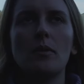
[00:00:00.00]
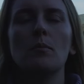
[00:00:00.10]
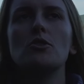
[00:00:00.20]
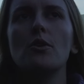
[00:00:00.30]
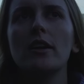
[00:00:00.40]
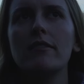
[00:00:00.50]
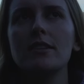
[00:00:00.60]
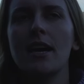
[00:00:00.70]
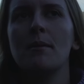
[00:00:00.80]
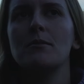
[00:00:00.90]
majority of the
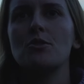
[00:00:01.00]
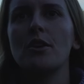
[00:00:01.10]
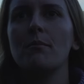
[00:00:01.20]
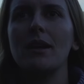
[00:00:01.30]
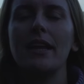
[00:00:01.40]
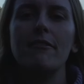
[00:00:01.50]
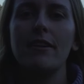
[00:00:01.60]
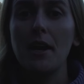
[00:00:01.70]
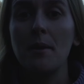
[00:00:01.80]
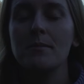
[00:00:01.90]
time, majority of my life,
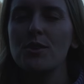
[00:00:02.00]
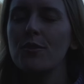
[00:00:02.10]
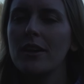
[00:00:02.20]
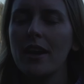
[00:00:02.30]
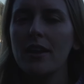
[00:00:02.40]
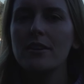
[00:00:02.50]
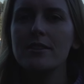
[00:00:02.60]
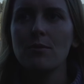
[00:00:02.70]
I am serving others.